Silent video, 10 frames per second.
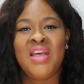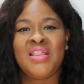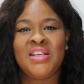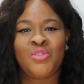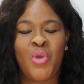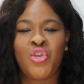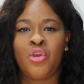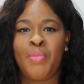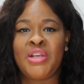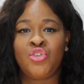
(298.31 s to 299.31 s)
This way you
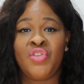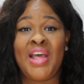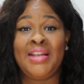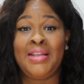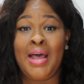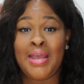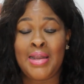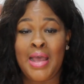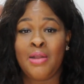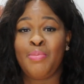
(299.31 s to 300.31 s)
can make sure that line
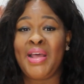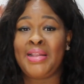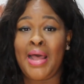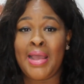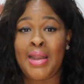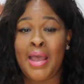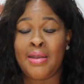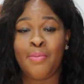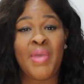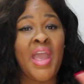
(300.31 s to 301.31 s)
item by line item,